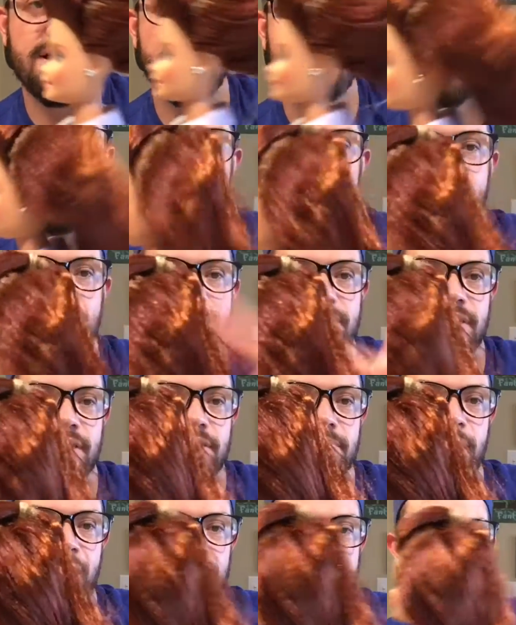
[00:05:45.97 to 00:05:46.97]
color than I was
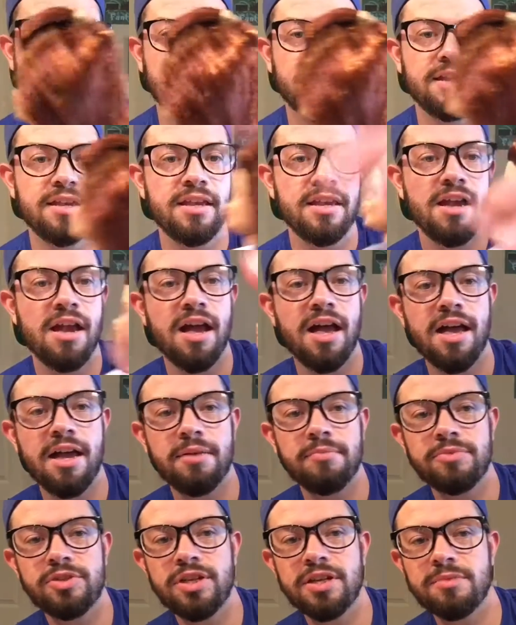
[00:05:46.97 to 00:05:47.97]
expecting.
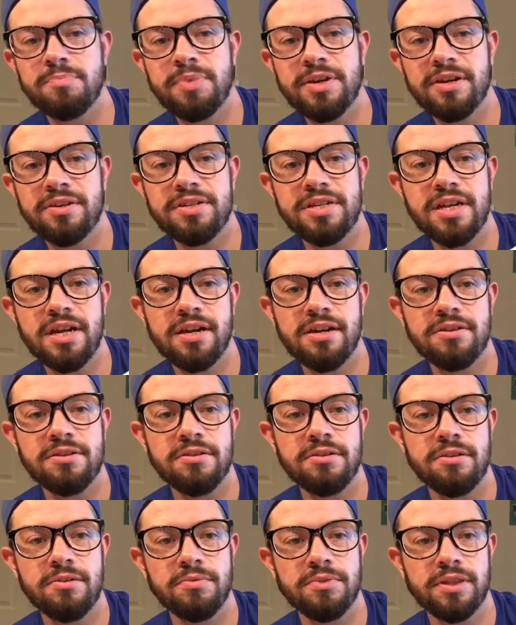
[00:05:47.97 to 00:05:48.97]
Um, she has pierced ears
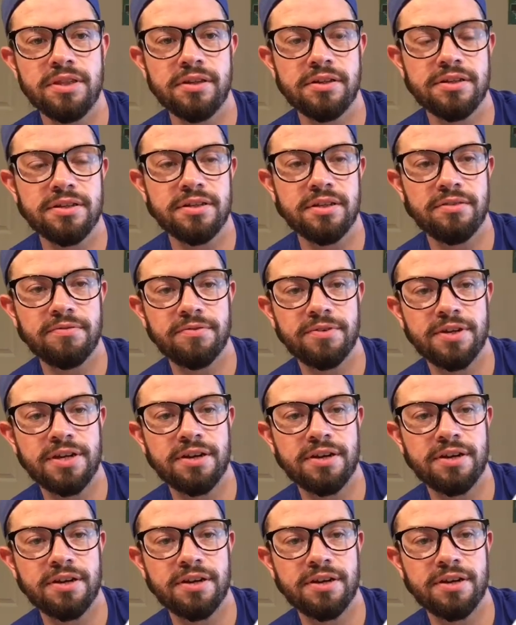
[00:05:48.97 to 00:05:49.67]
with little silver